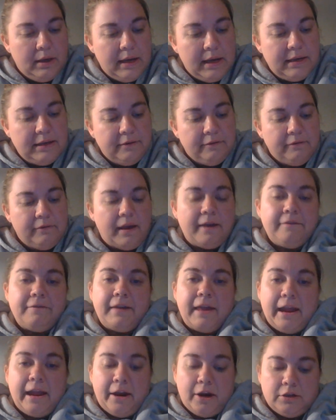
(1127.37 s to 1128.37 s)
End-of-life
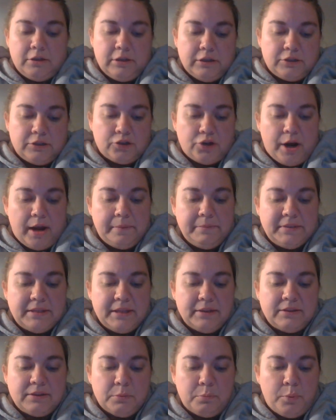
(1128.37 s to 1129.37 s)
care describes
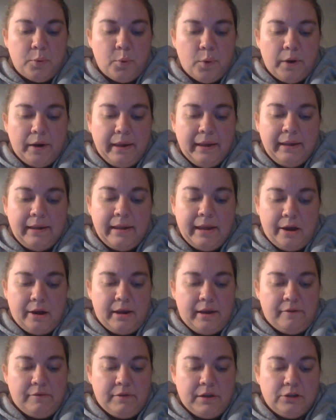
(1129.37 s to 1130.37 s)
the support and care
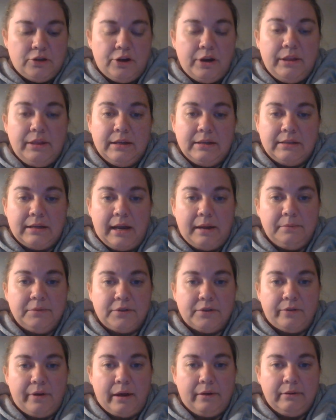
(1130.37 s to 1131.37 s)
given during the time
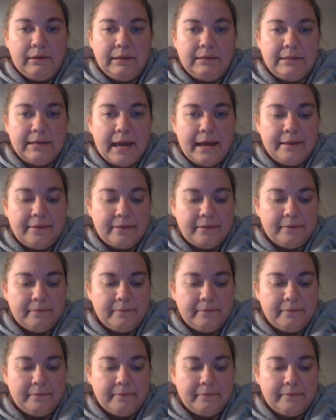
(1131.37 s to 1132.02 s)
surrounding death.